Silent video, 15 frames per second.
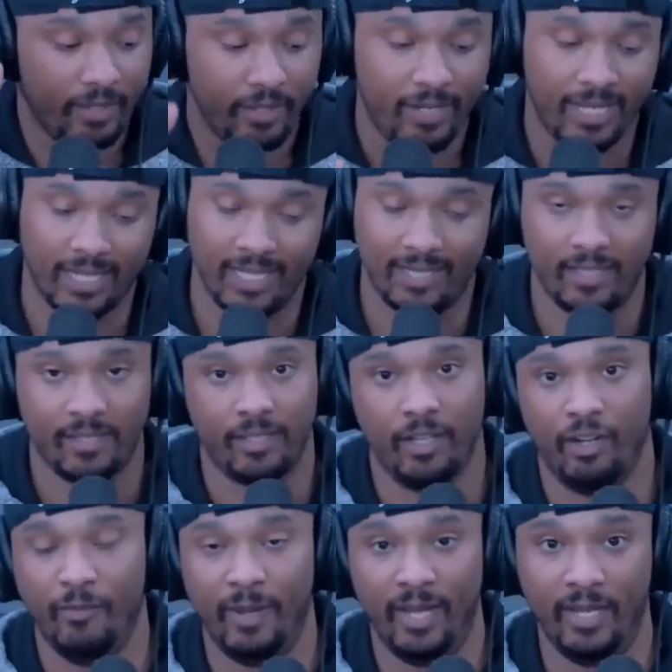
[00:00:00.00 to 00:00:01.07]
You got to let this
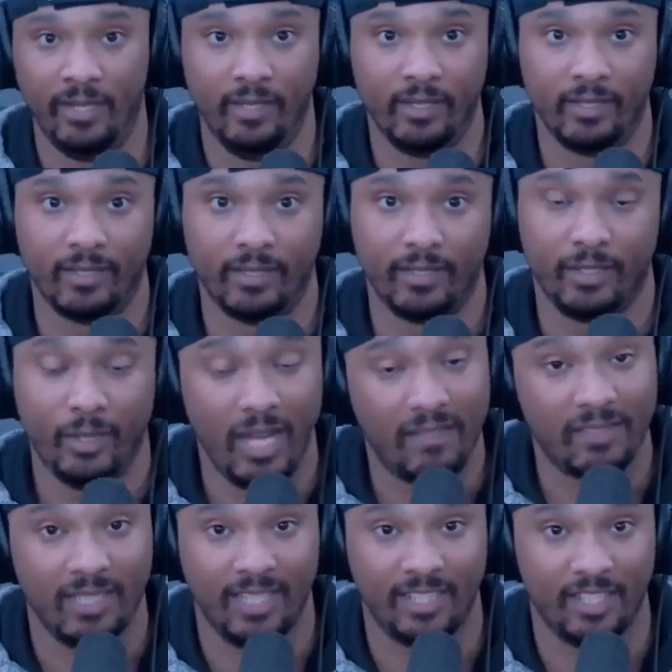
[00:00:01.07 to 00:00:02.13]
go, man. You
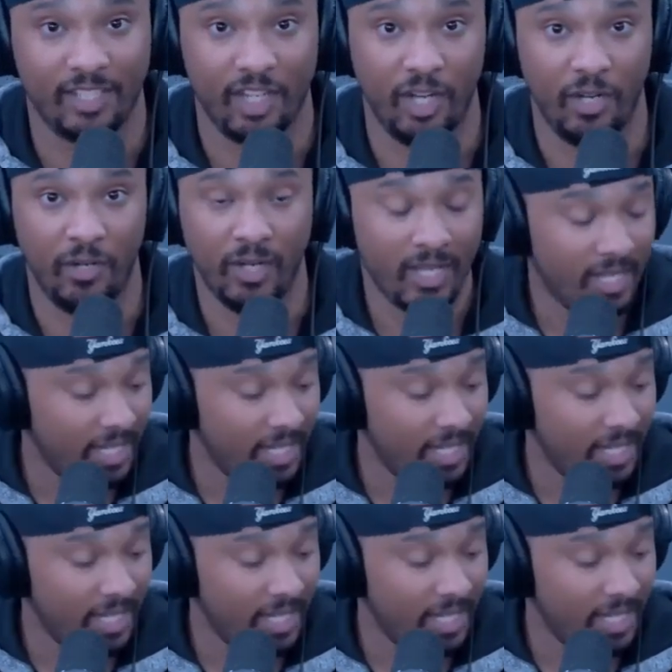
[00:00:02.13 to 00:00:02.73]
have to let this go.